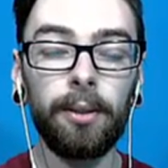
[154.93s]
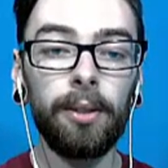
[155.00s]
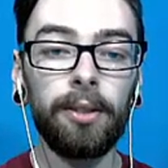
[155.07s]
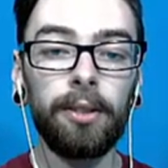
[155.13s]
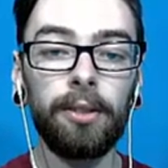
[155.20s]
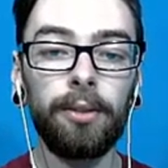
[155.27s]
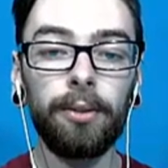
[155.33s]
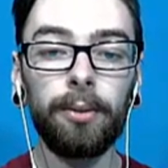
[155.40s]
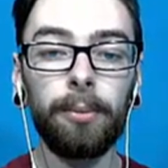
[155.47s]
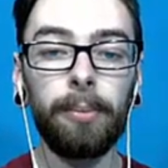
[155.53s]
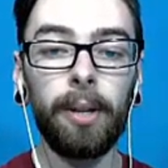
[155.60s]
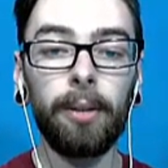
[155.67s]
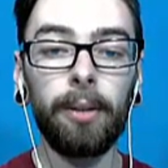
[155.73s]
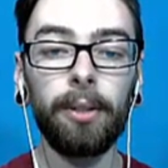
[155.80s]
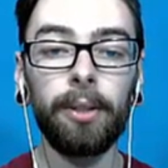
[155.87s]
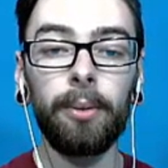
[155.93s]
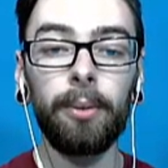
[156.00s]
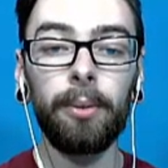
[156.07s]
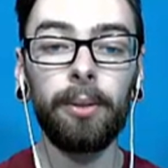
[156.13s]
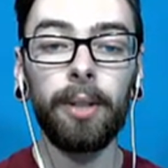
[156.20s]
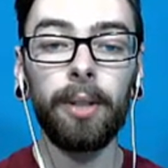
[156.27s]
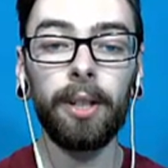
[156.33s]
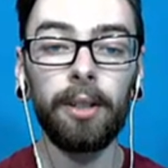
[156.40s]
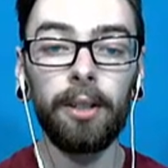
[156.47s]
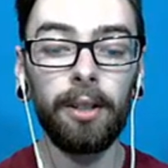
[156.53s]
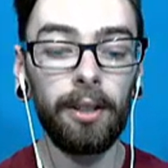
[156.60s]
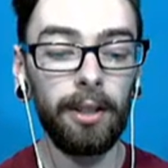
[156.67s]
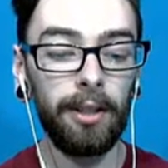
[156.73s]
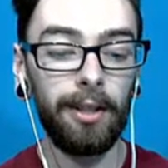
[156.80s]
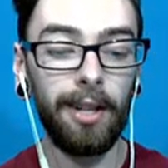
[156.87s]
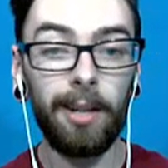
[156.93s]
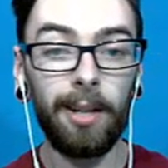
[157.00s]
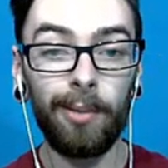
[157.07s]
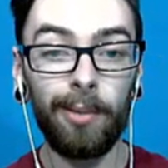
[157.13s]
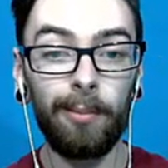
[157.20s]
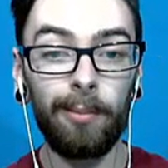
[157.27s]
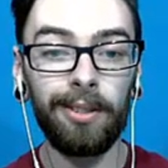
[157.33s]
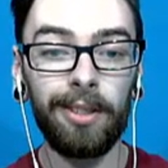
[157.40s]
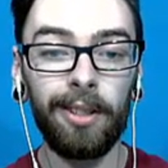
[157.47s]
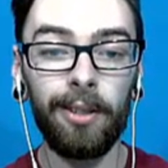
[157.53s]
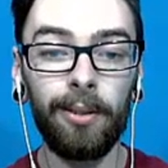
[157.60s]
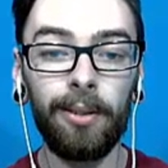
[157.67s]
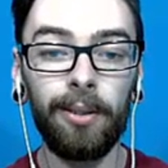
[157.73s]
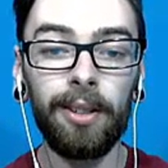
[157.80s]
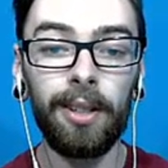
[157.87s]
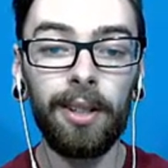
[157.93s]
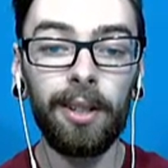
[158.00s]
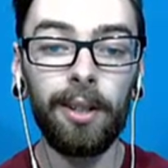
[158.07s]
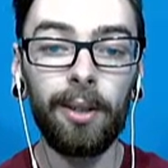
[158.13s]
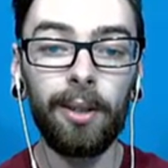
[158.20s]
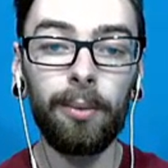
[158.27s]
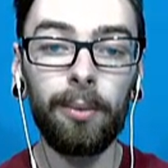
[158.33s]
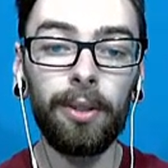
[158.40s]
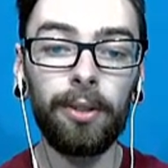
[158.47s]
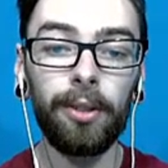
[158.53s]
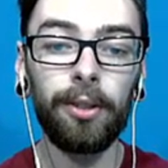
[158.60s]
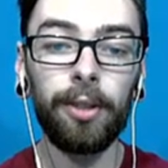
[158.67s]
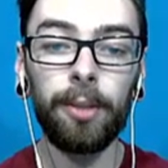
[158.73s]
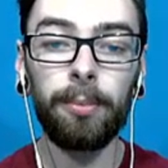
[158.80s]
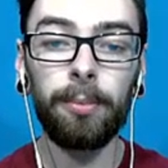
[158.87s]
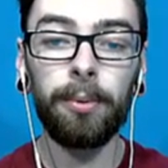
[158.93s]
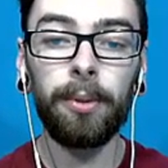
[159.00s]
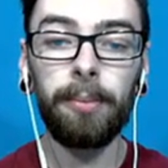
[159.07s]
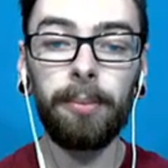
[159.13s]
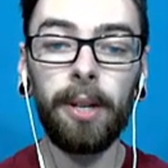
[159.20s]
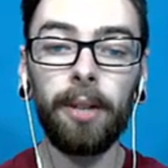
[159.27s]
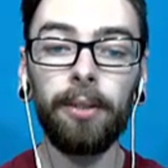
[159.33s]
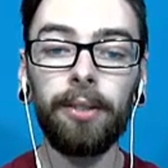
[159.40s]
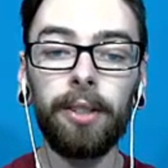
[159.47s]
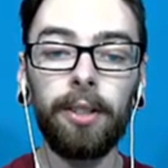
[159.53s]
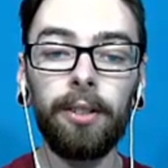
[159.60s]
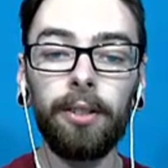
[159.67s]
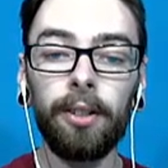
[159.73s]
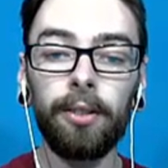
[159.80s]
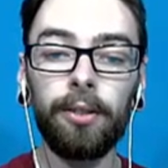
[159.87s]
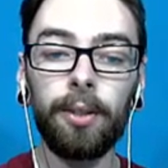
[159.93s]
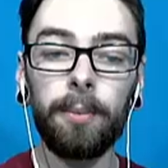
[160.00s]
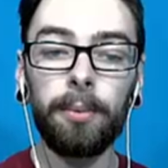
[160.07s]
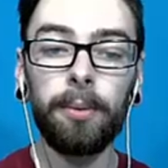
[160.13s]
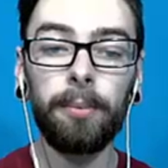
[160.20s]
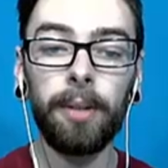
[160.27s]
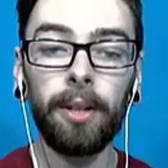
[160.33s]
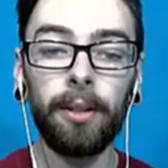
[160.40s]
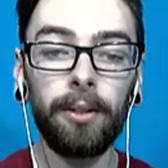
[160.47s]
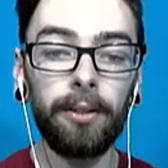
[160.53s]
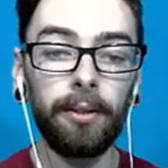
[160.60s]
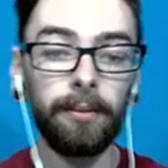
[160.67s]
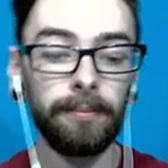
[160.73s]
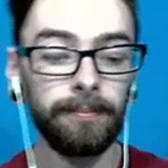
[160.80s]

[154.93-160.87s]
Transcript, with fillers: let's just use a repel really quick. Not a moonstone. Where's our super repels? Here's our super repels.